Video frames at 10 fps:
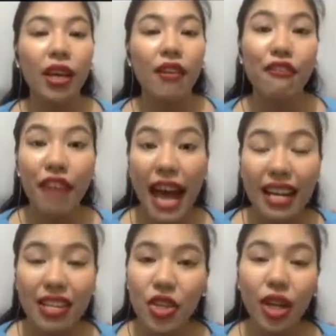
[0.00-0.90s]

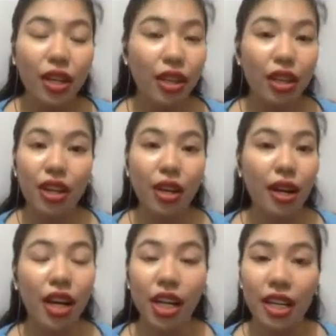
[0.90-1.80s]
Facts,
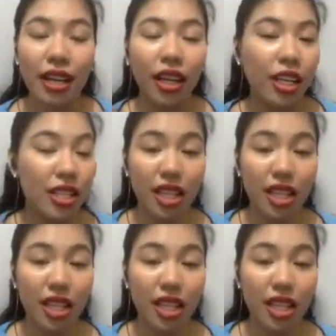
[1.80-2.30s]
is